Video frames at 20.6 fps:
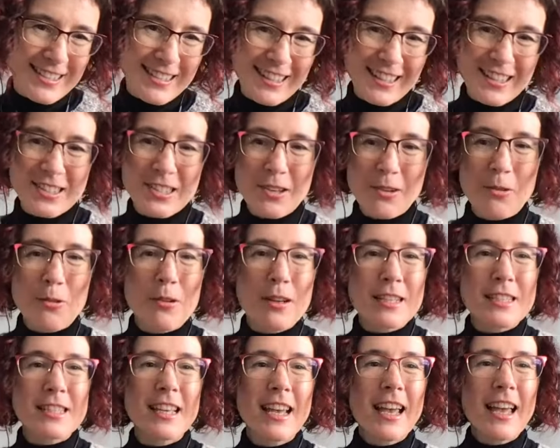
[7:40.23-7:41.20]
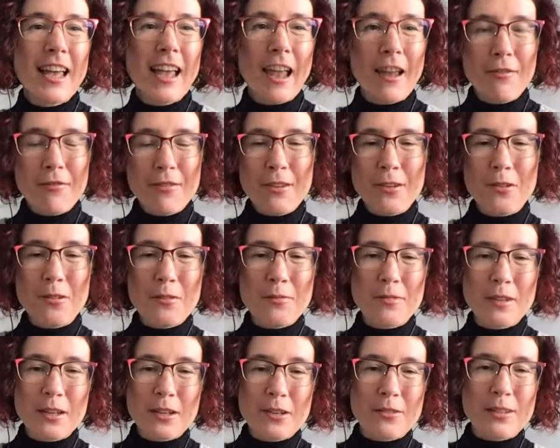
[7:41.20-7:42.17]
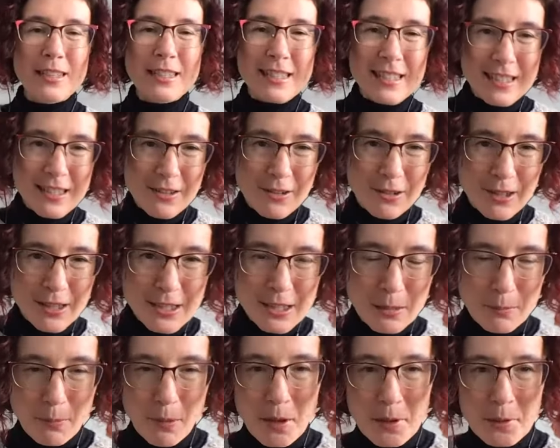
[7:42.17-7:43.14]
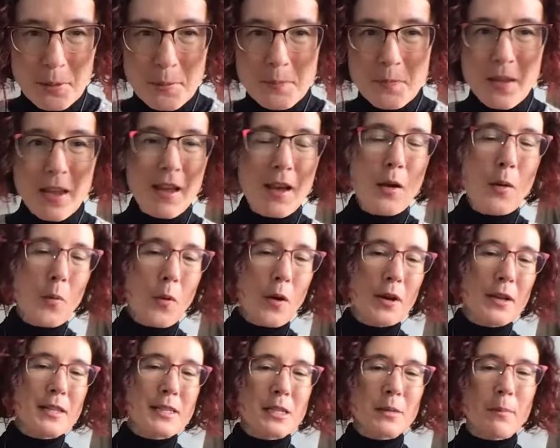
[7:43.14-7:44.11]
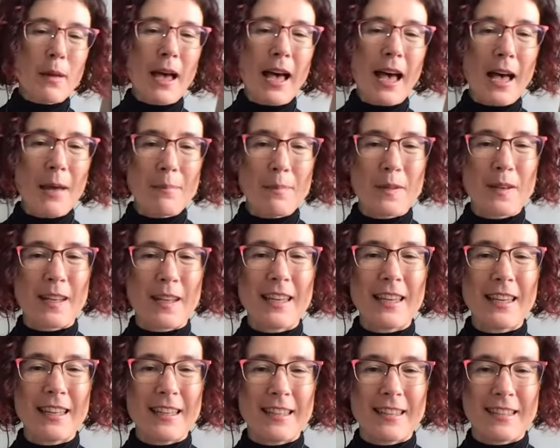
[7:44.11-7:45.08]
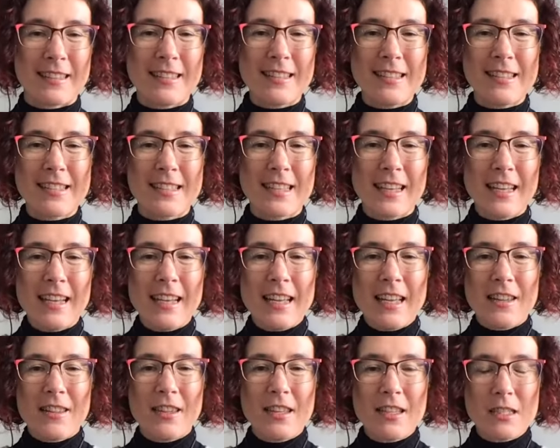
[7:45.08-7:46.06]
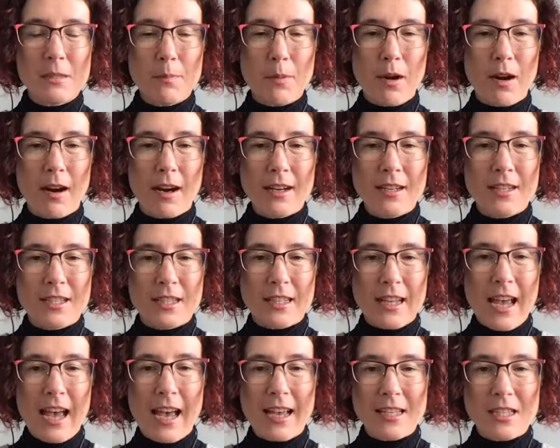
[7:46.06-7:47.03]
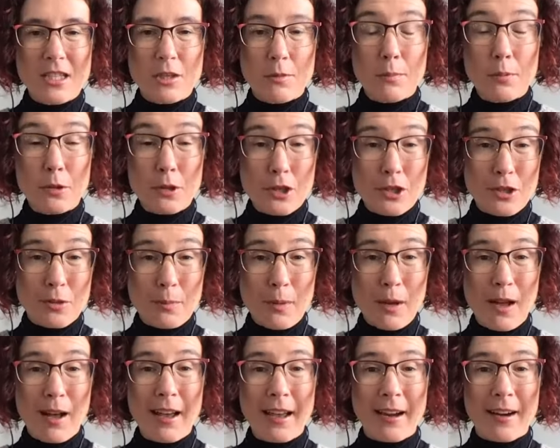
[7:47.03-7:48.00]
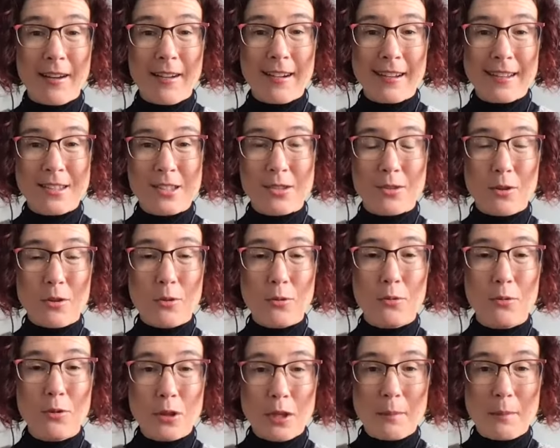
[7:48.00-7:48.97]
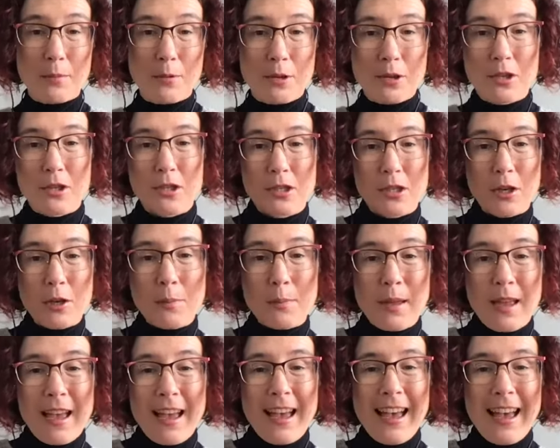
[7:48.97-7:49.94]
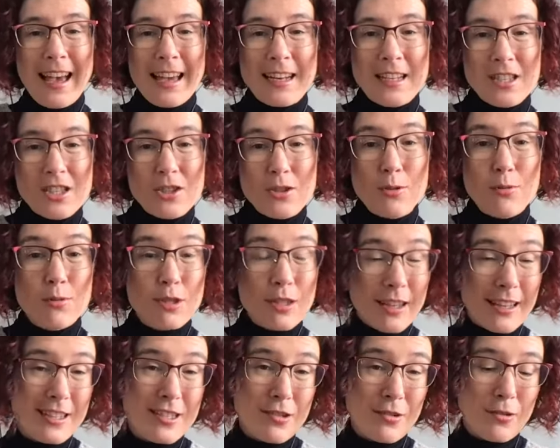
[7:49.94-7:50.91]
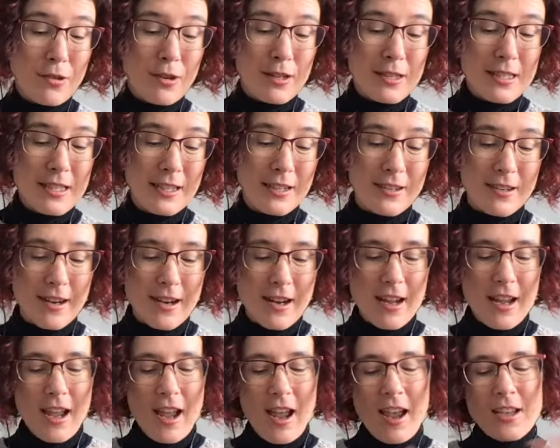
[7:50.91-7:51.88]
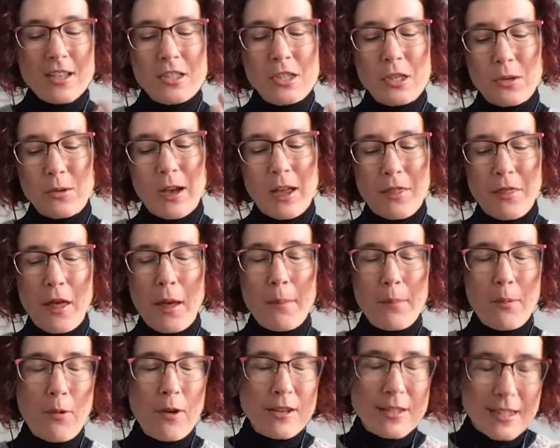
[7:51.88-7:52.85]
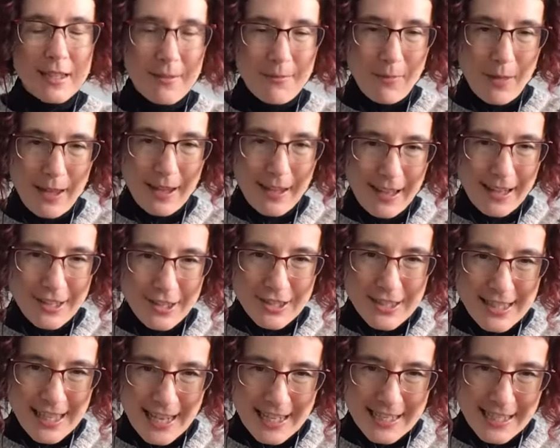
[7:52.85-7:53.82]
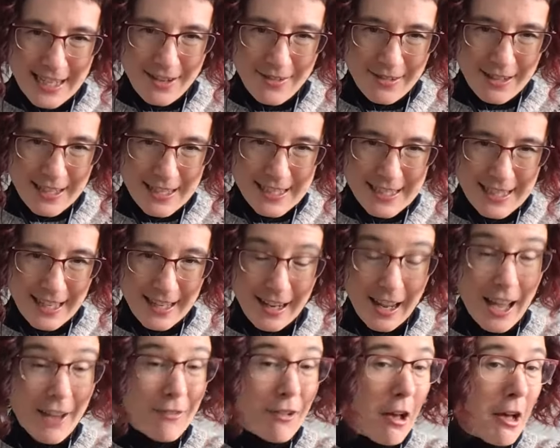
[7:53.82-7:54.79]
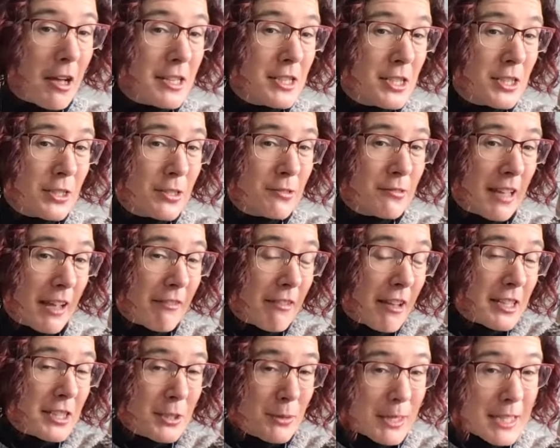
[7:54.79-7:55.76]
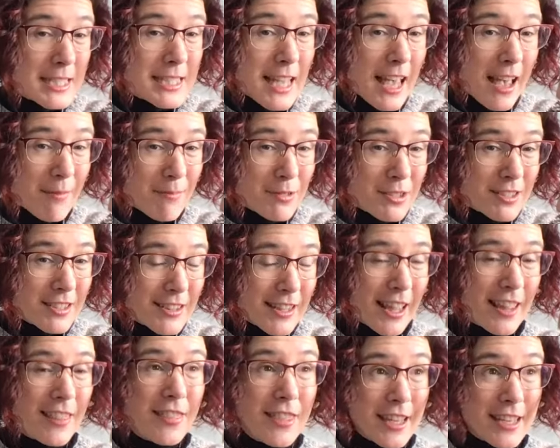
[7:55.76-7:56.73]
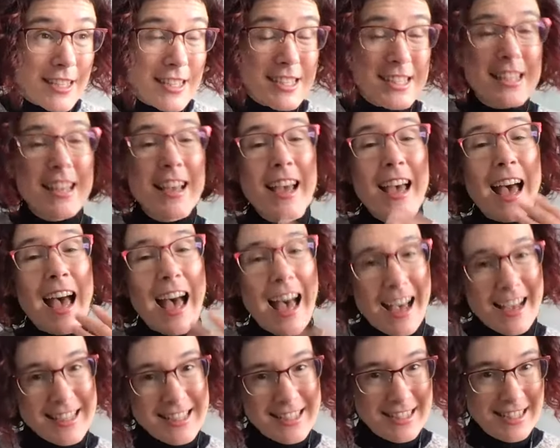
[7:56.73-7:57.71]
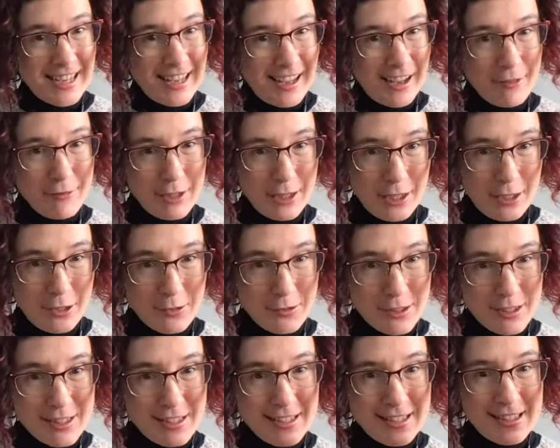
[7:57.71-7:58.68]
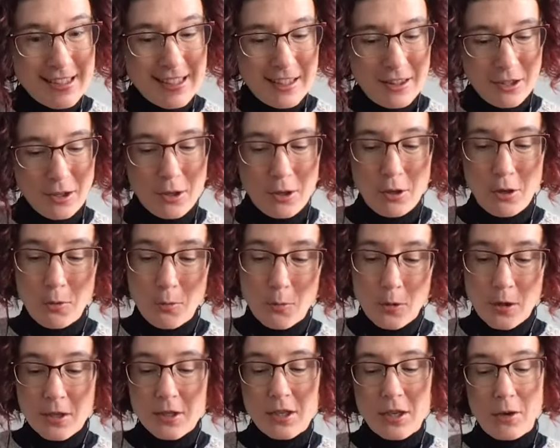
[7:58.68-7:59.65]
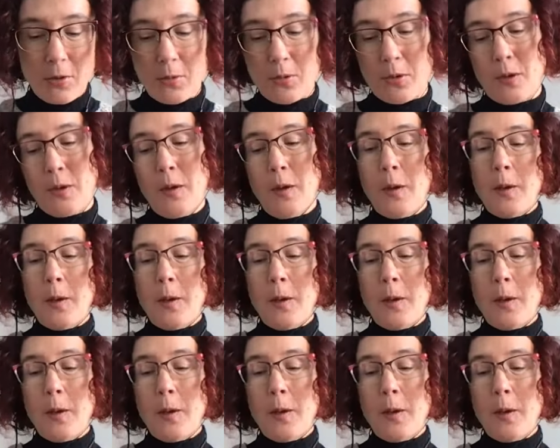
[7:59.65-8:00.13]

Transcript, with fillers: Because of course, if you don't have increases across the bottom, what ends up happening is this part has to push up higher, and so the whole thing pushes up and it's too tight across here. So at that point, I'm like, I just sat down and I said, I've got to, I've got to accept that this has to have increases in the colorwork yoke.